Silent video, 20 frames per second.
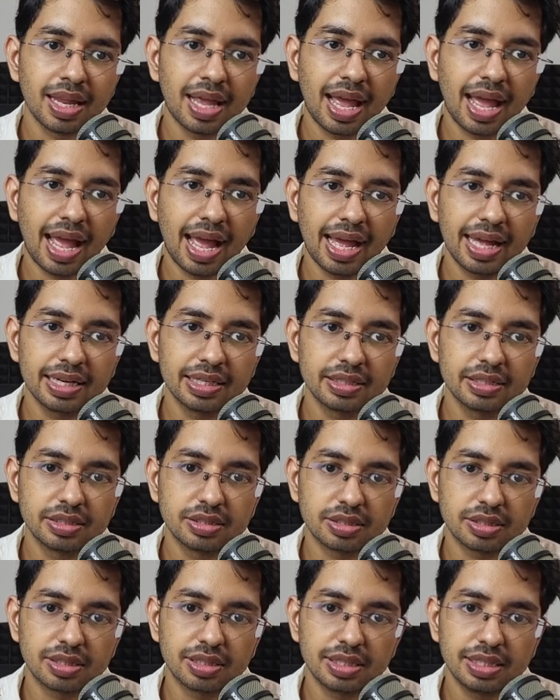
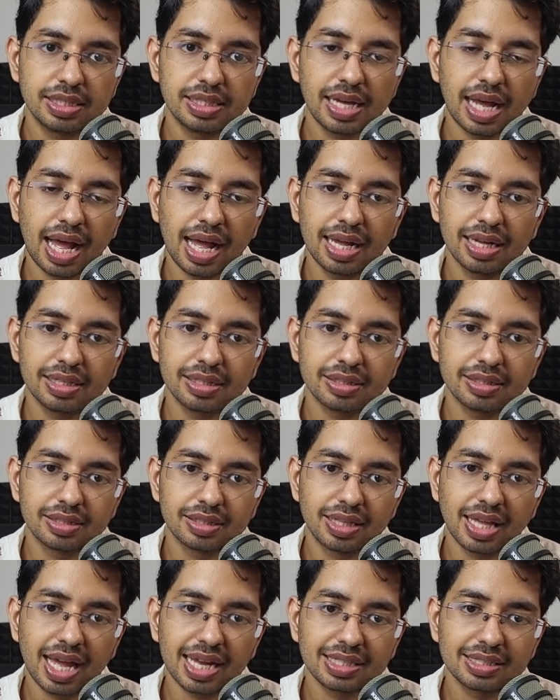and yeah,
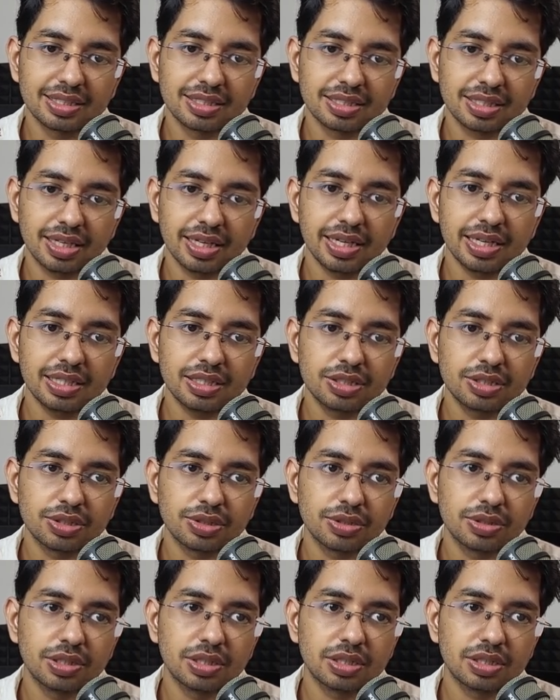that's it.
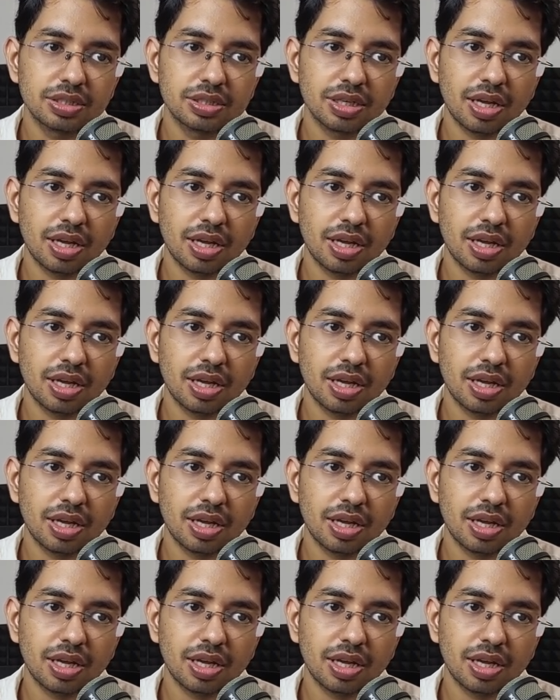So this is